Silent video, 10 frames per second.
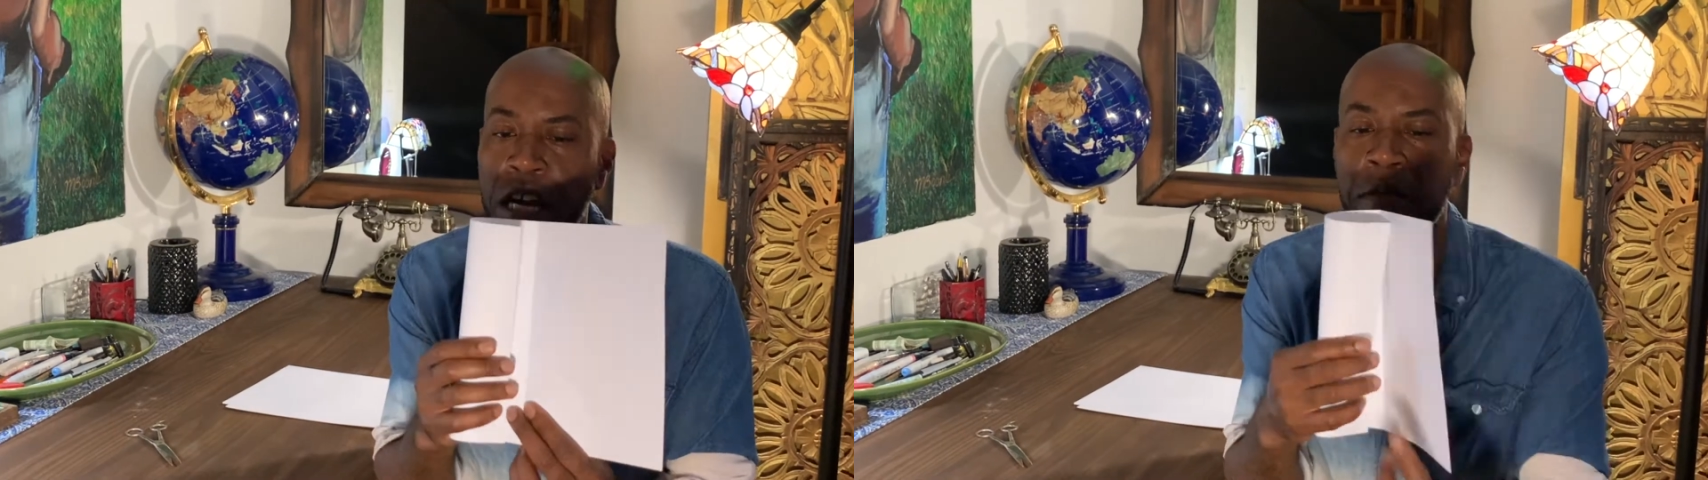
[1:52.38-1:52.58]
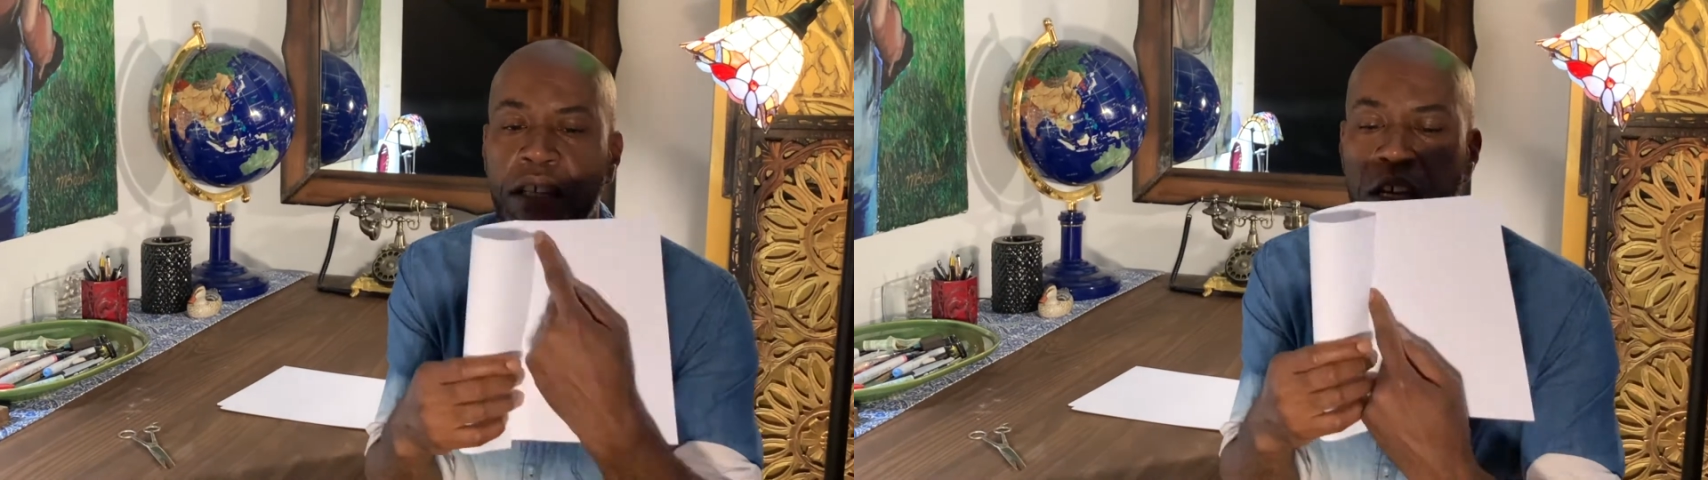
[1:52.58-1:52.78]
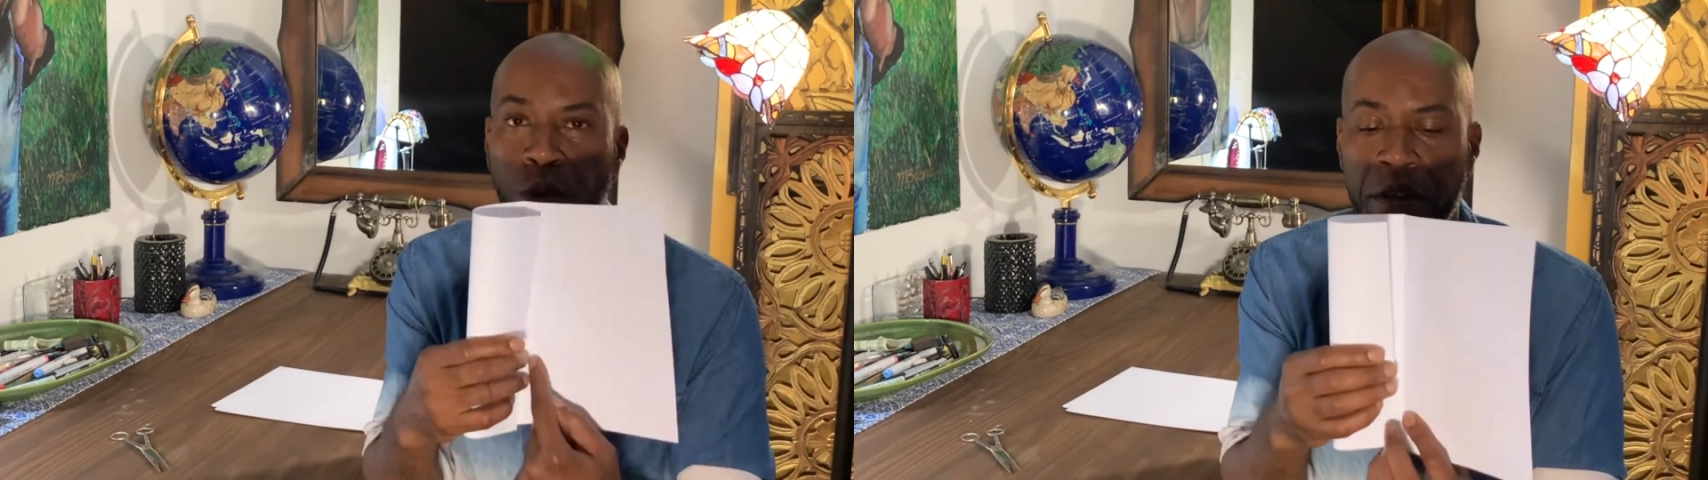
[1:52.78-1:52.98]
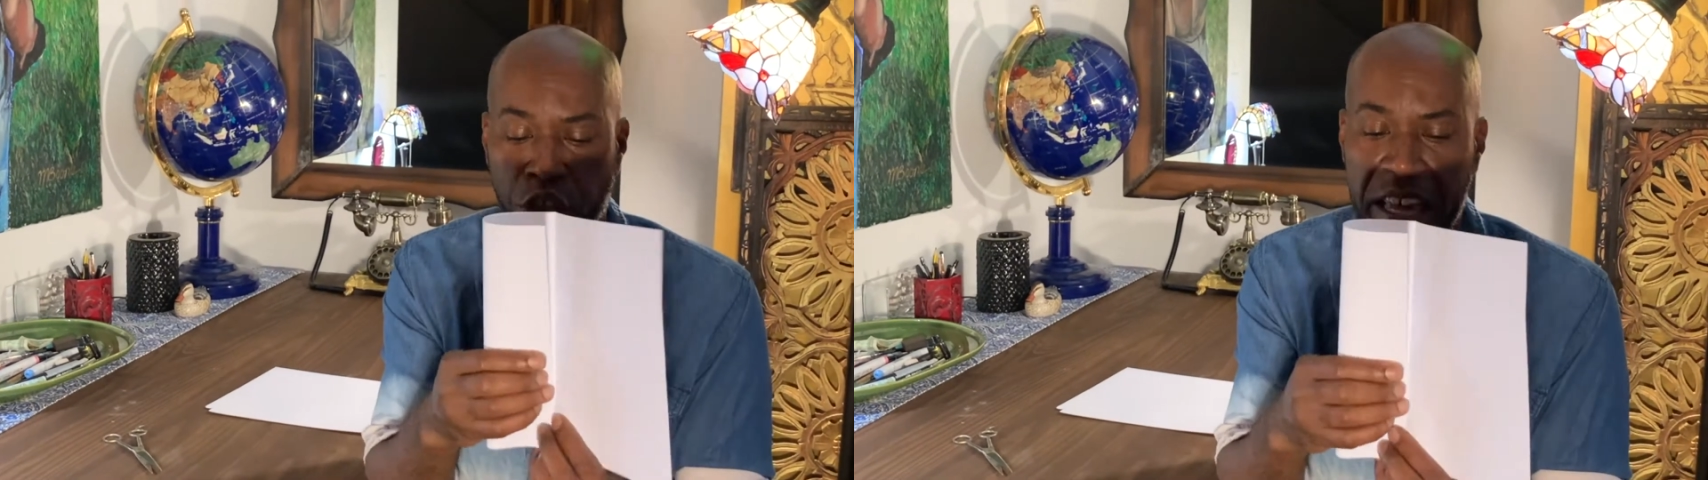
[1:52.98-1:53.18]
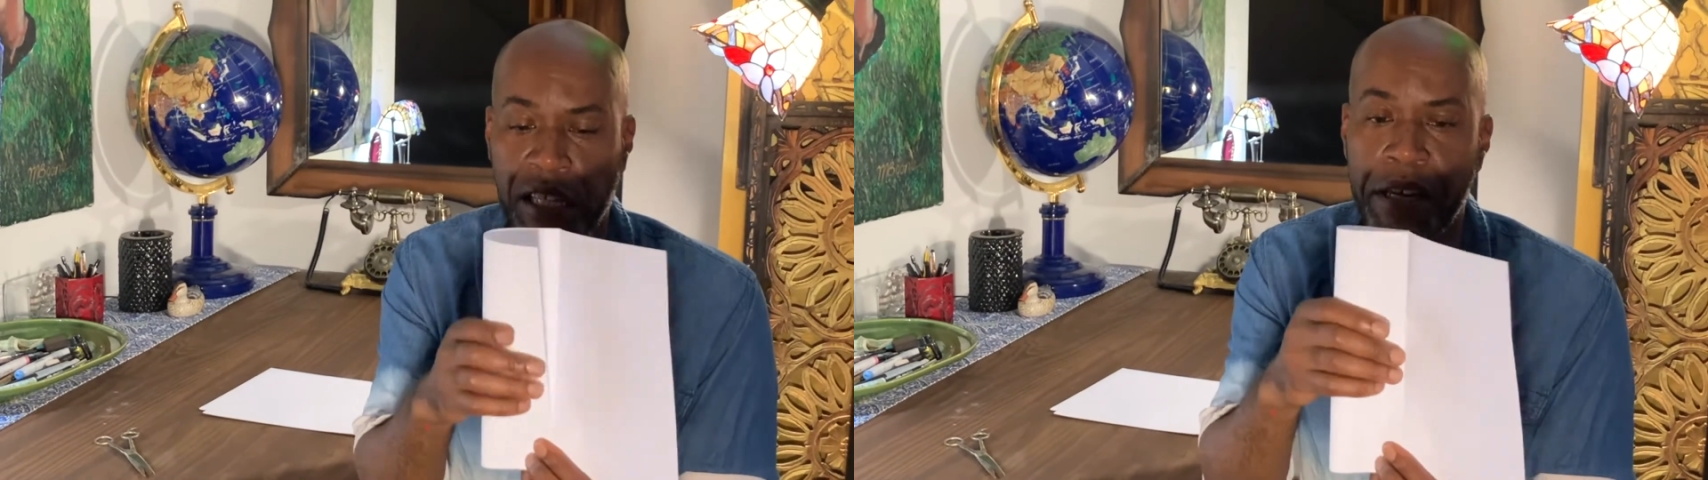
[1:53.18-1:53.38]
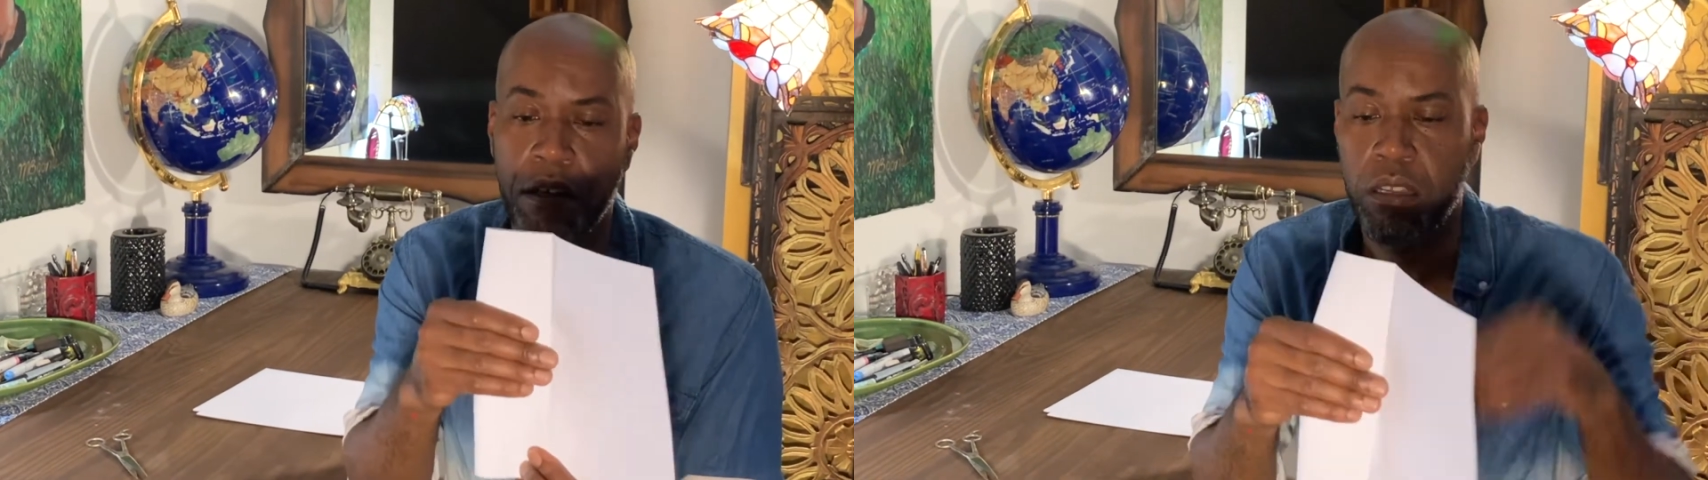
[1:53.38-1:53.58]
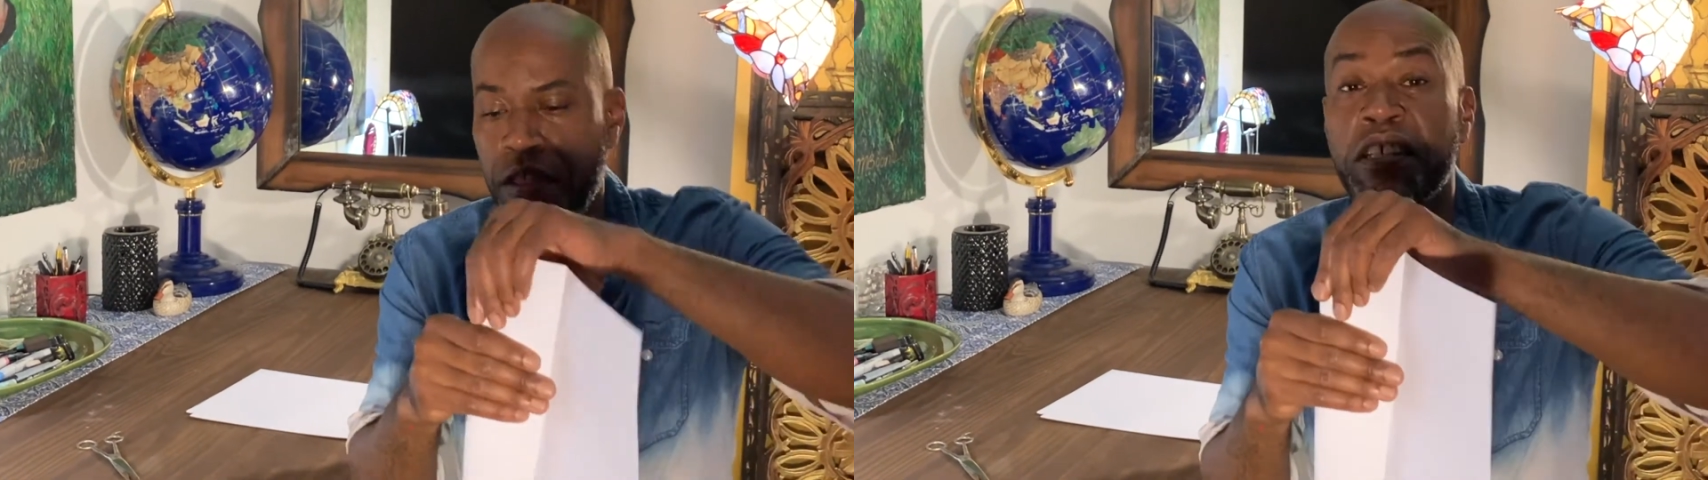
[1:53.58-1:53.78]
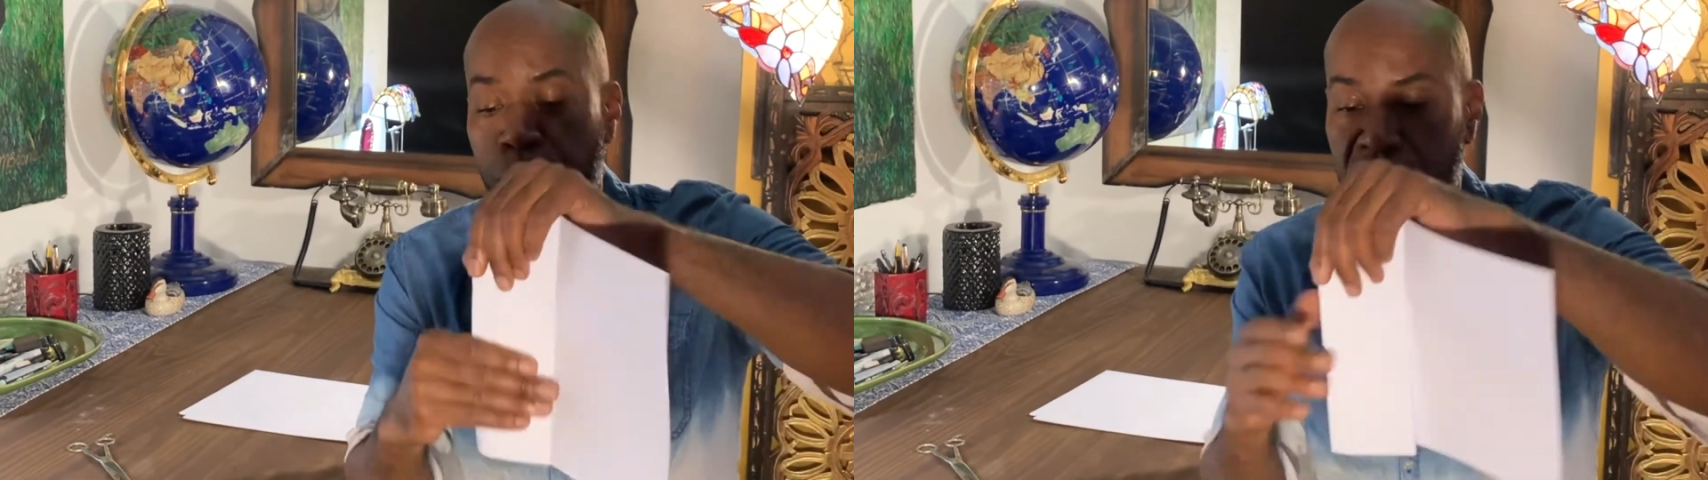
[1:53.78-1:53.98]
halves on
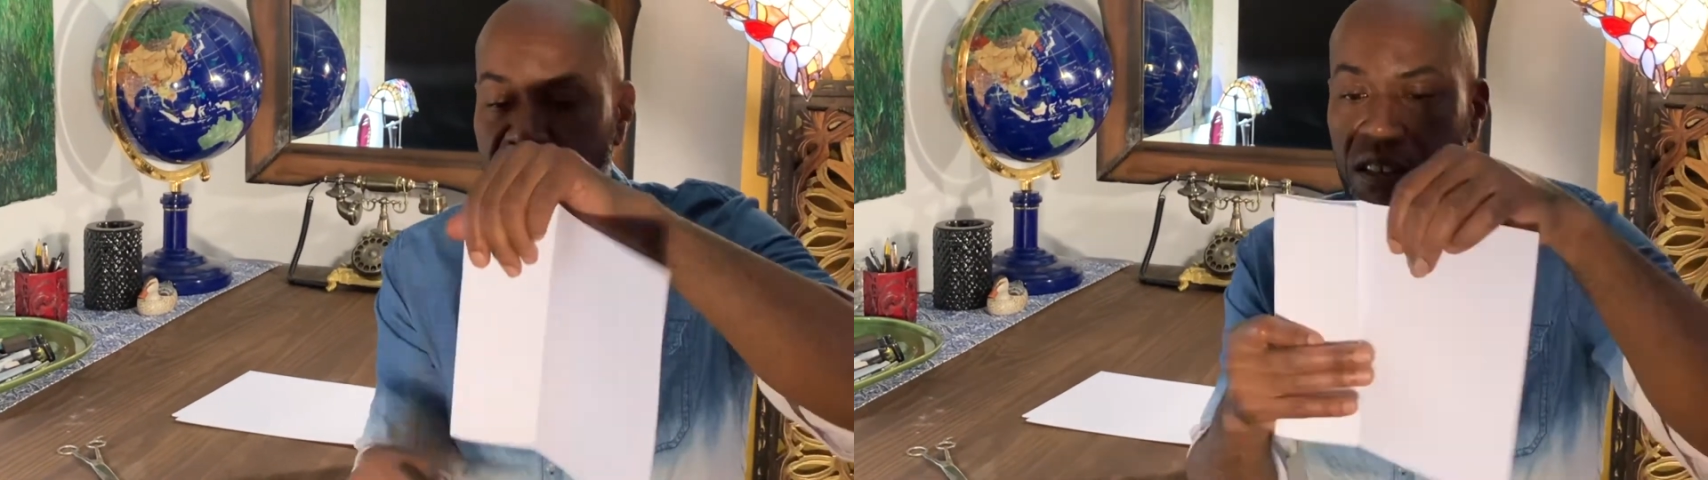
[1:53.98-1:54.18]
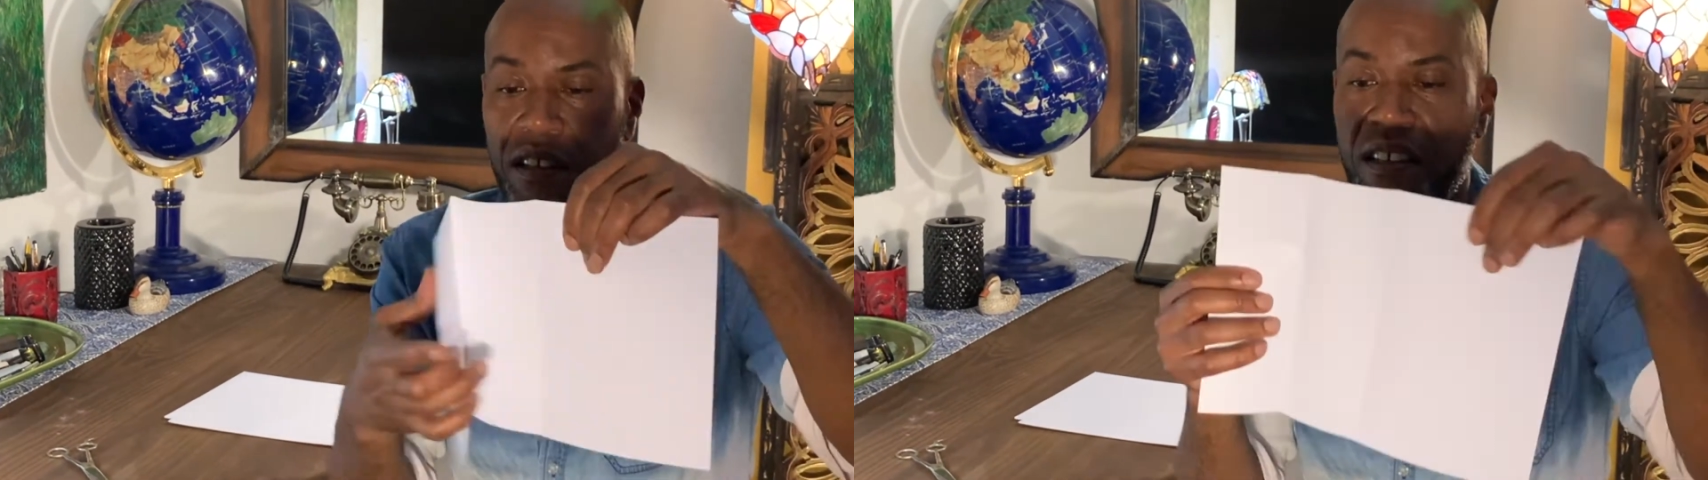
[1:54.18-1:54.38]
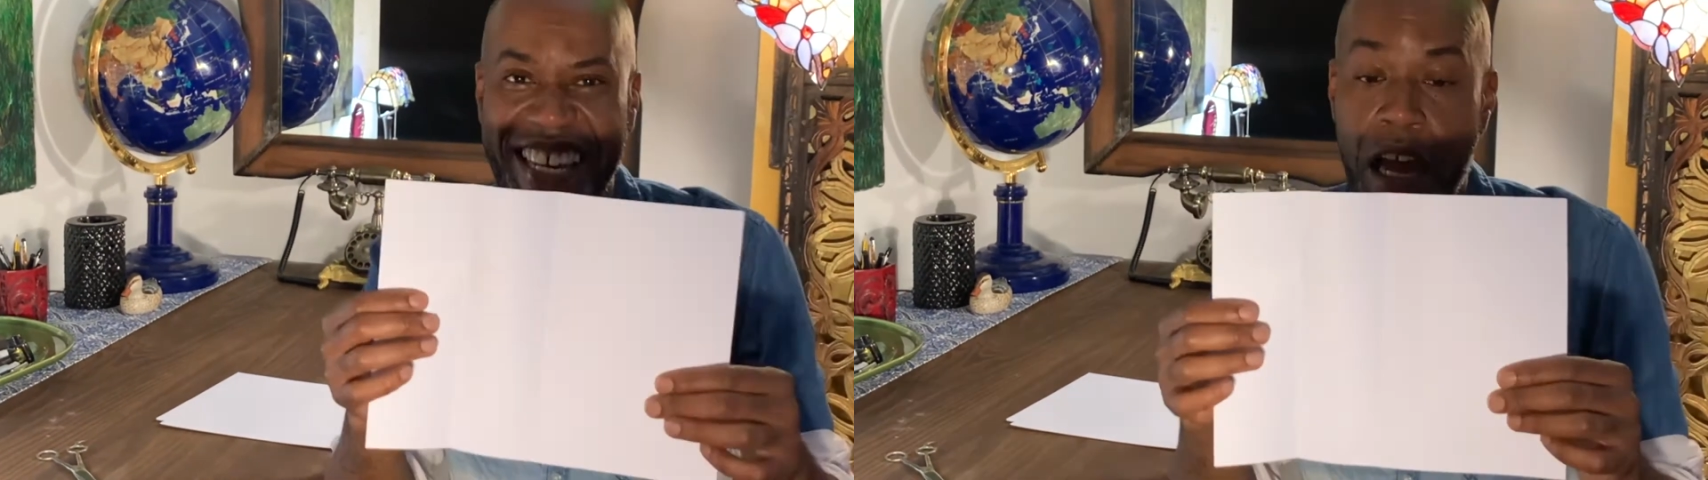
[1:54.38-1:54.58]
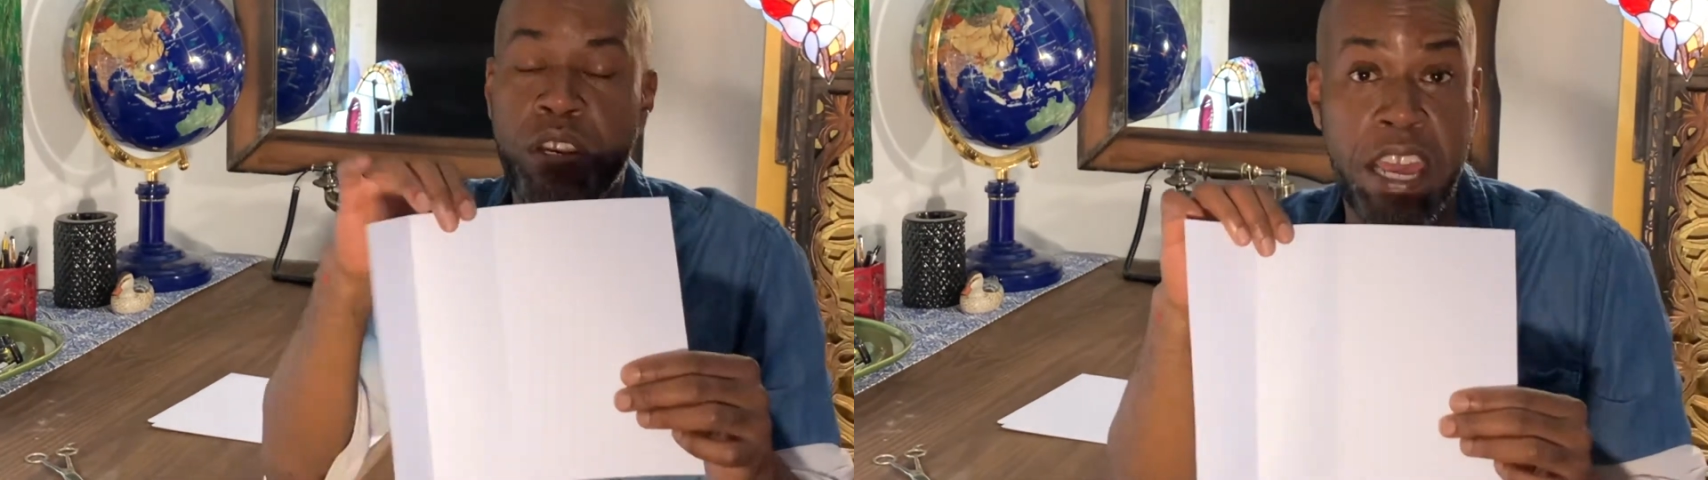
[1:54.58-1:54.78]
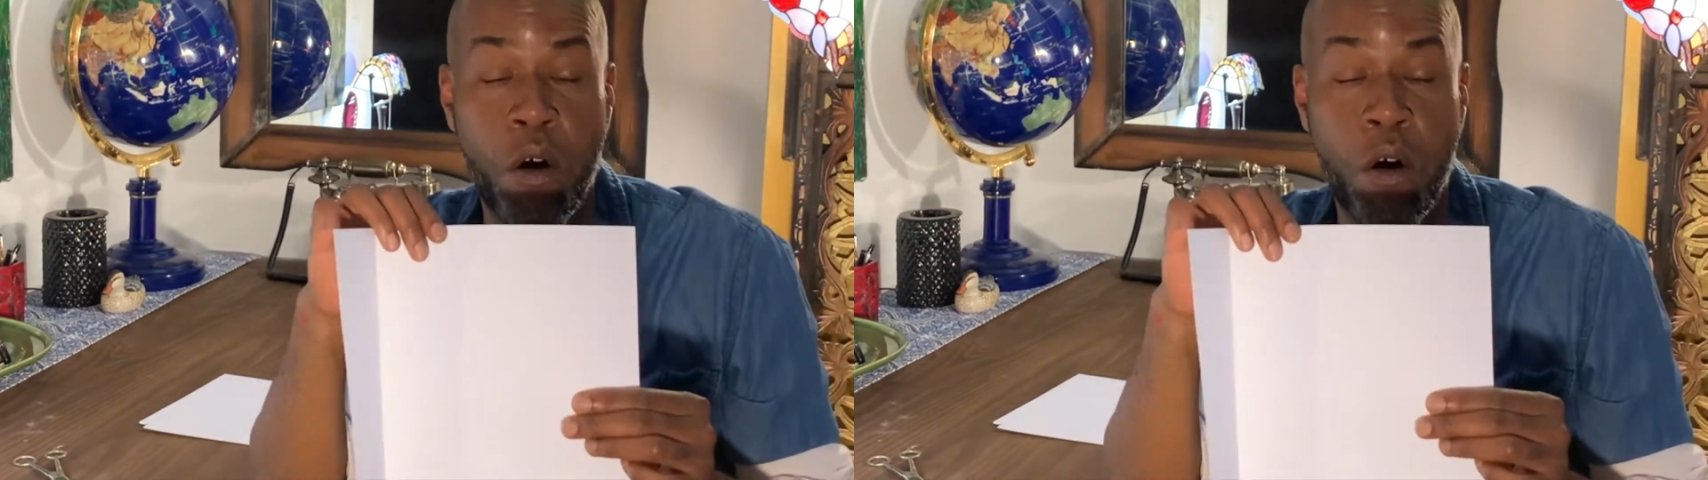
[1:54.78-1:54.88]
both sides.